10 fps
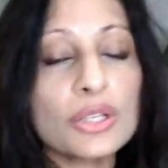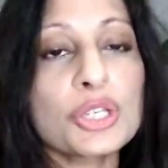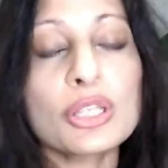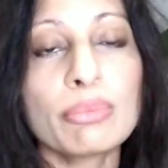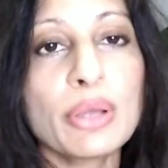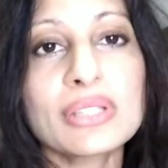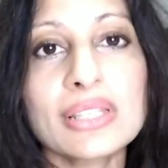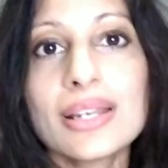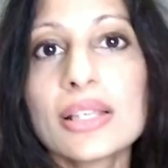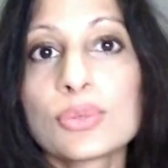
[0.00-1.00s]
to the most
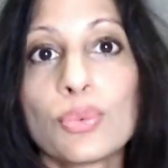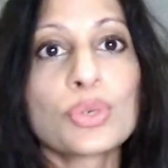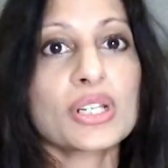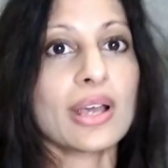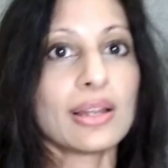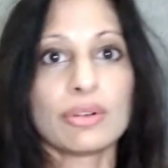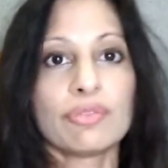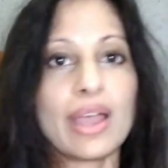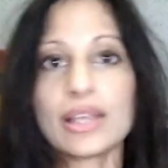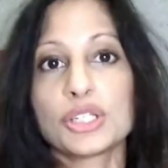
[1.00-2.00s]
thinnest watercolour
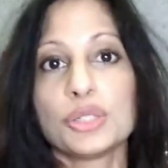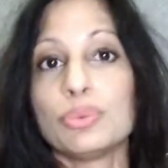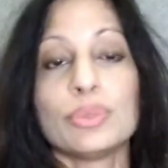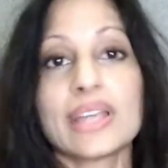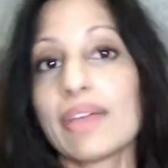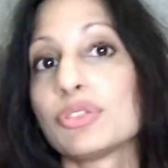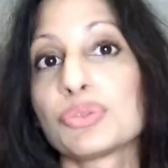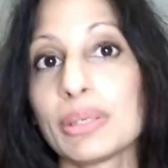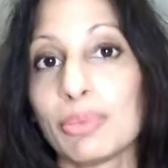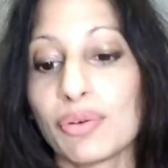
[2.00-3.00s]
effect you would ever
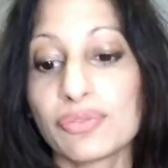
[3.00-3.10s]
dream of.